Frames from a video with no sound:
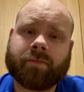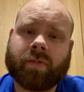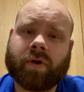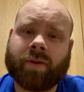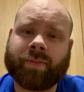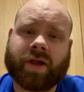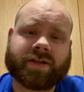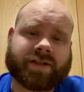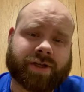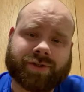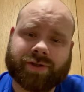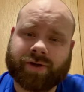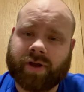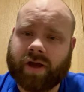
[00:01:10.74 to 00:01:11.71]
I'm not
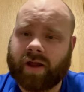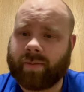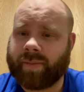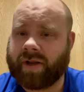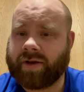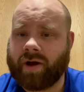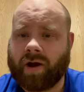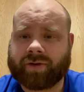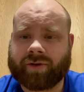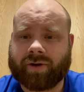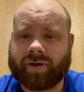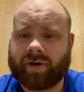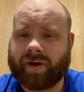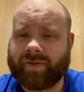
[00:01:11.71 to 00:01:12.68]
teaching you how to be a
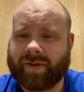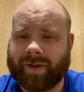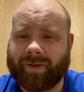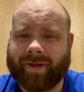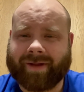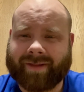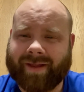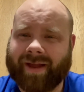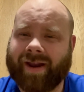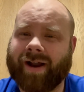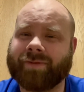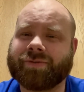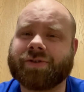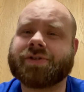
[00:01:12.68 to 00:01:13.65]
doctor or anything like that.
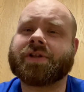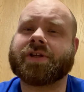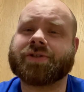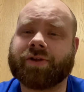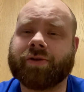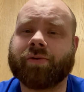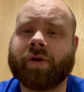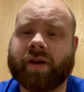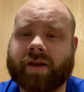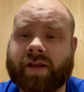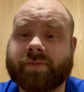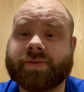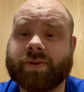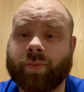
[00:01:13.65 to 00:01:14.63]
I'm just teaching you how to
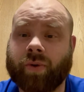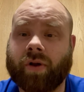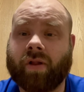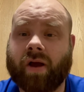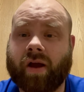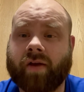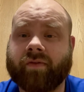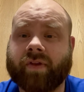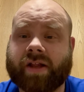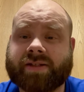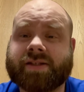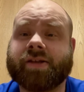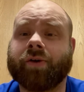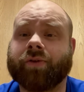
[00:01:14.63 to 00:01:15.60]
keep someone alive, and
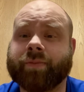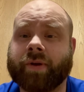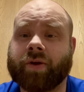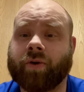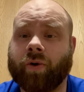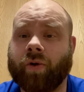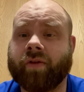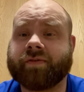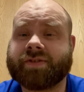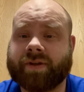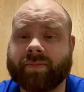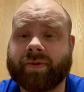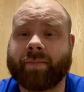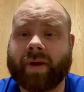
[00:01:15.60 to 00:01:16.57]
that's the ultimate goal if
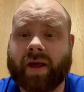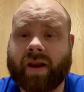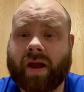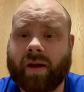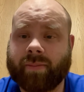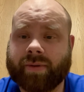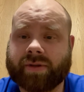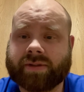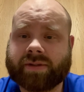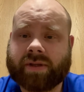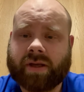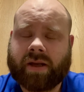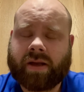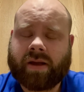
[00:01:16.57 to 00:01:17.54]
something bad happens.
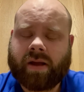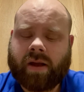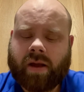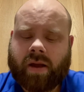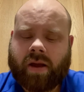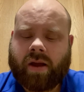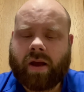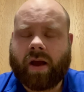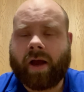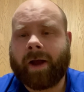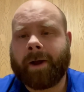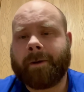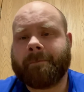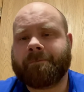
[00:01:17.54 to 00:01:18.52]

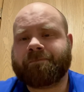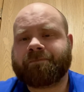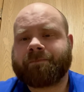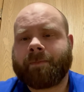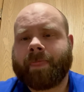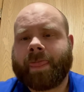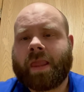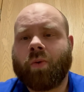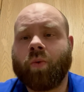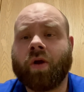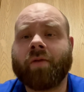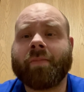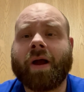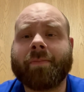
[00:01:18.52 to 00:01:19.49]

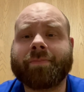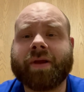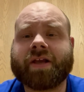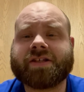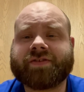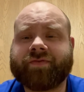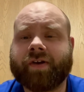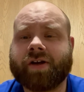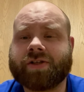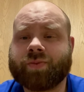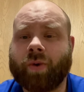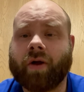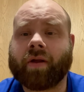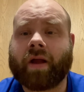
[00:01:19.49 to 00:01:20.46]
One of my biggest fears
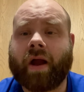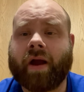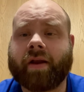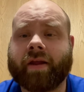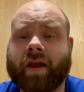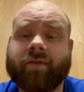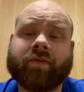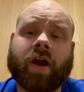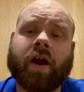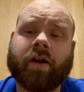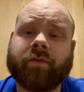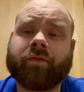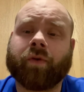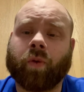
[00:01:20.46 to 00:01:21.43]
while guiding, I've
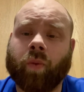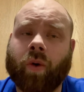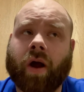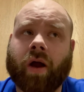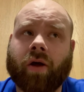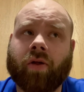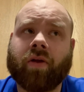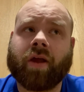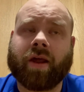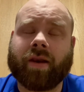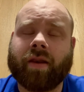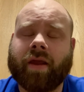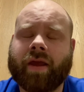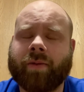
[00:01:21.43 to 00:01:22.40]
guided for a while,
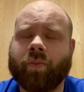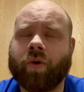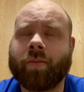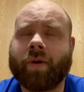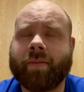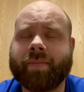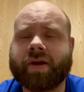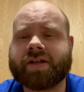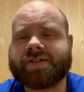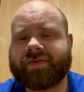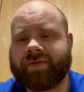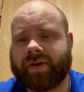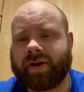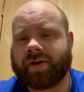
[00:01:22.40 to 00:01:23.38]
and one of my biggest
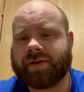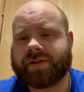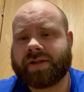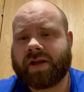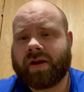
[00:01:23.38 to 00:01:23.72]
fears